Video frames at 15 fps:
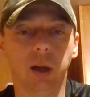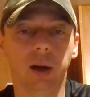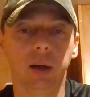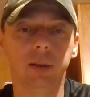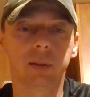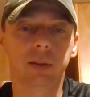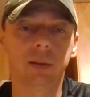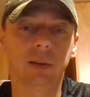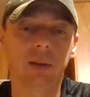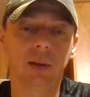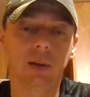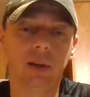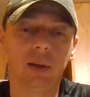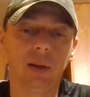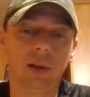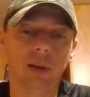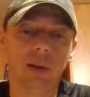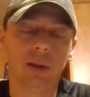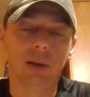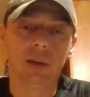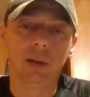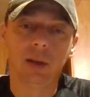lots.
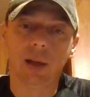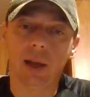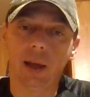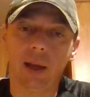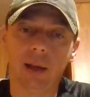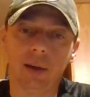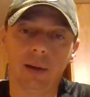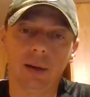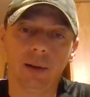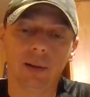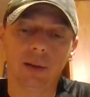And